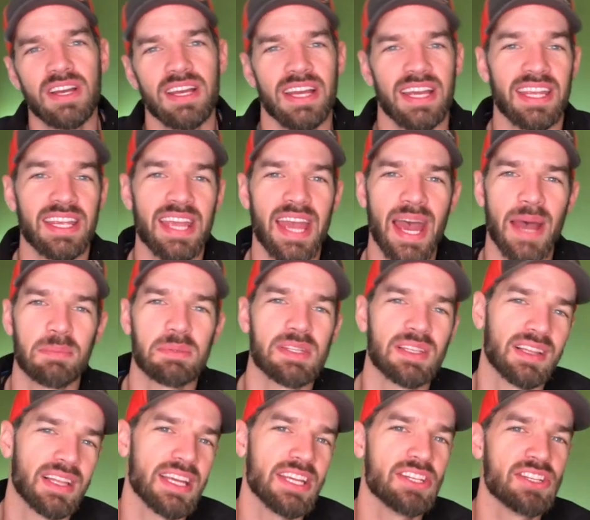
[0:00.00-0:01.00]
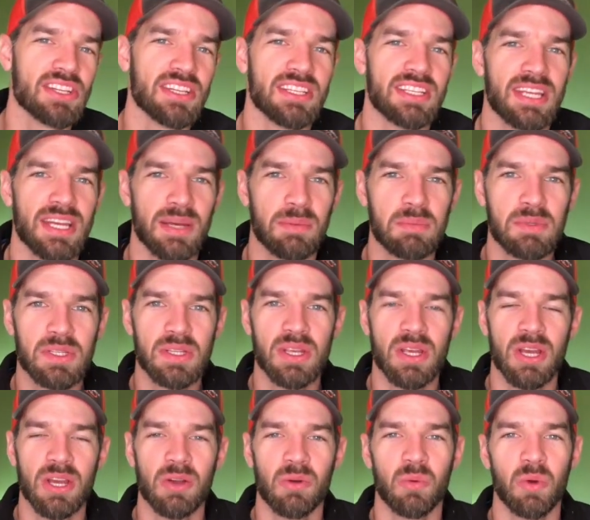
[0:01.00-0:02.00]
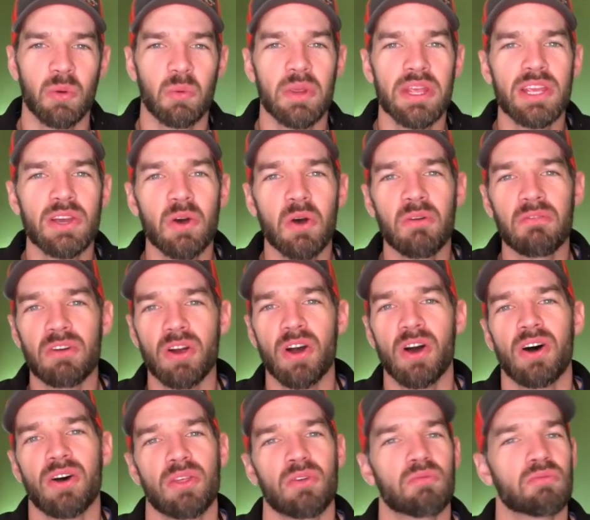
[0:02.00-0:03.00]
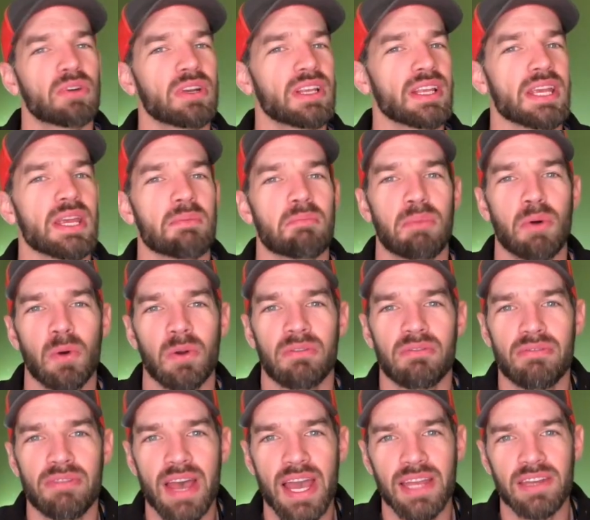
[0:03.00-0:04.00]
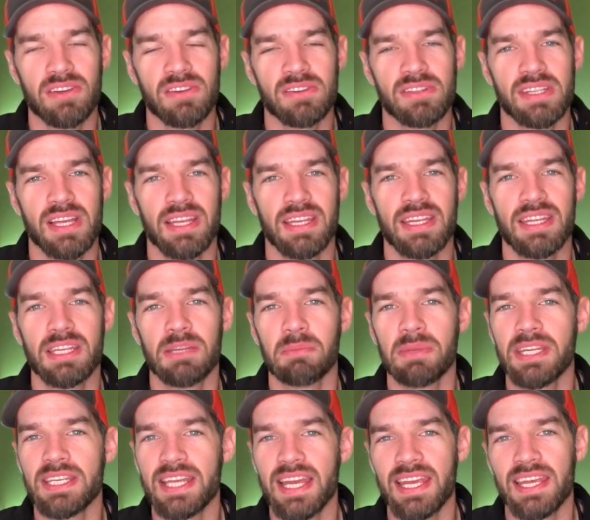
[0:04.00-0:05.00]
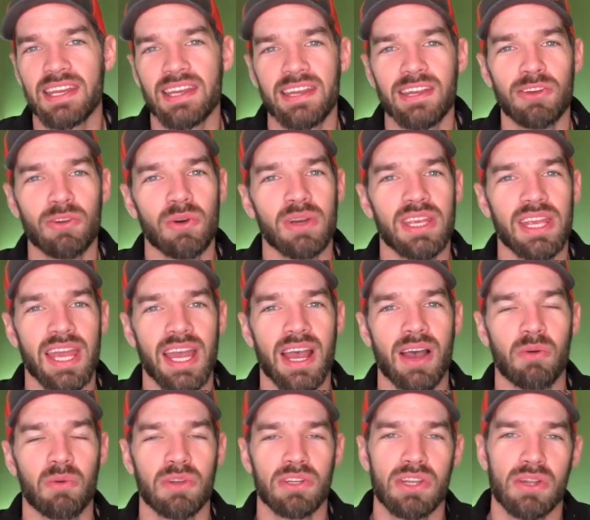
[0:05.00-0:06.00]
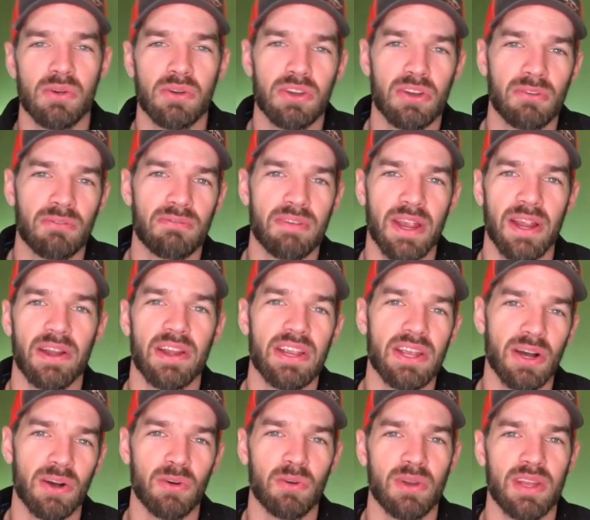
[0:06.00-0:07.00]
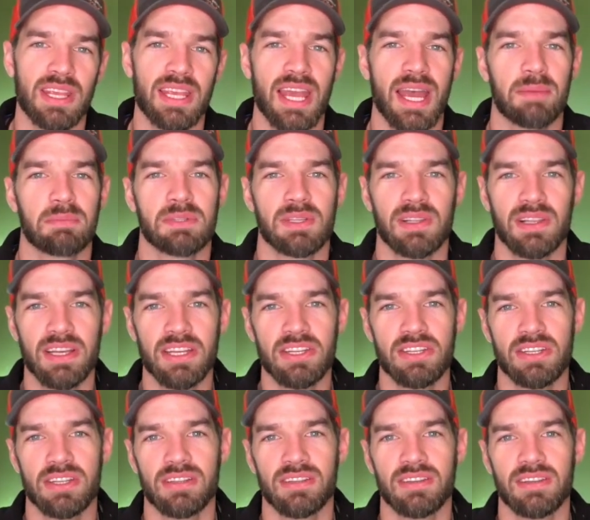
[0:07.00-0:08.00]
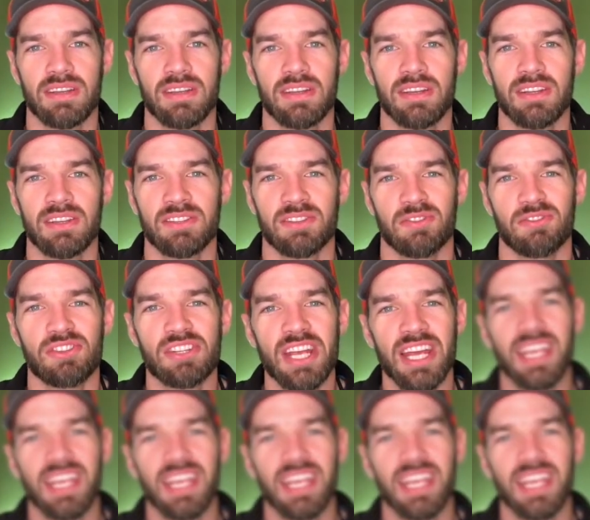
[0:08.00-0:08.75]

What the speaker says: Encapsulation Tips, where we go over all the really important factors that need to be taken into account when doing your very own encapsulation. So check